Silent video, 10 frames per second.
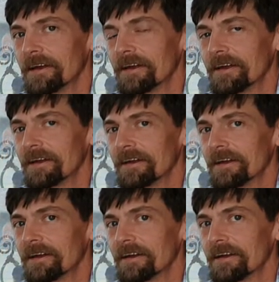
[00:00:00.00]

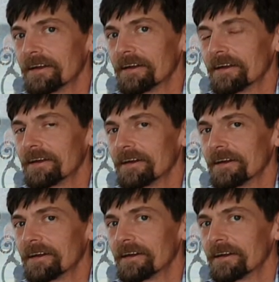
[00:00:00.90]

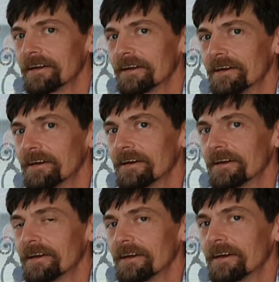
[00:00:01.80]

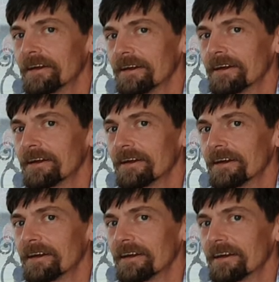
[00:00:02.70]

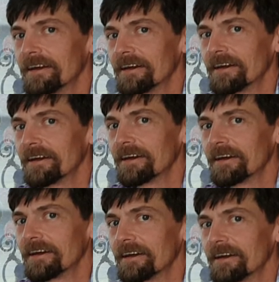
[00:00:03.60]

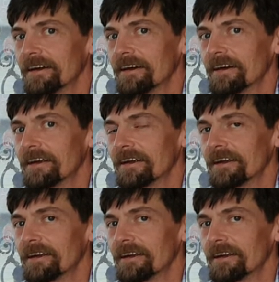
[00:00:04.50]
(not speaking)